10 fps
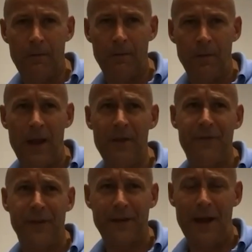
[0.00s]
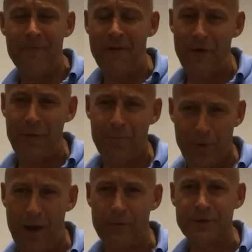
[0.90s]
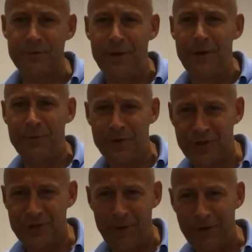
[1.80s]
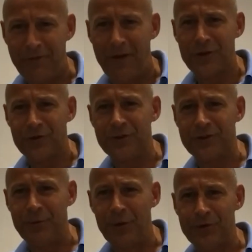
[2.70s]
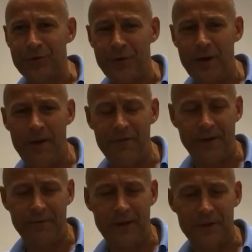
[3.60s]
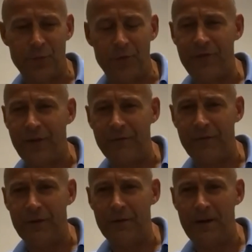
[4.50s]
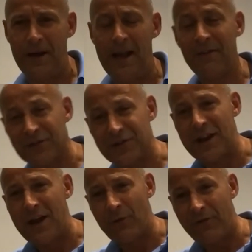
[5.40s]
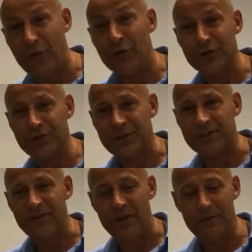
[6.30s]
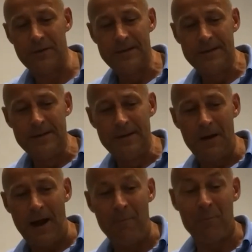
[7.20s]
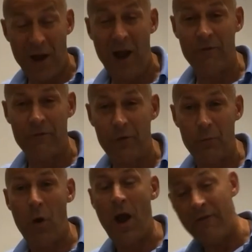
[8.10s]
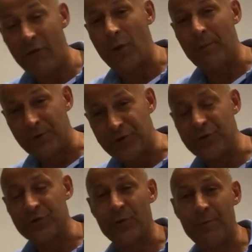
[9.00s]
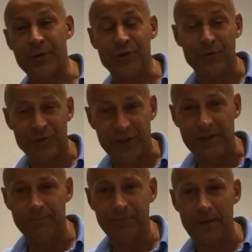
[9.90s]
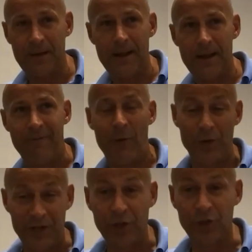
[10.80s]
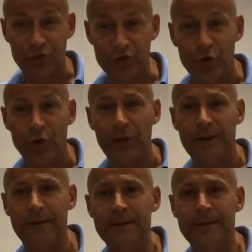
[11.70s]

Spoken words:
Well, I think I'm very proud to be a British manufacturer, to be honest with you. I think that's one thing that I have to start with first, is that I'm proud that whatever we produce here, and then we can control it.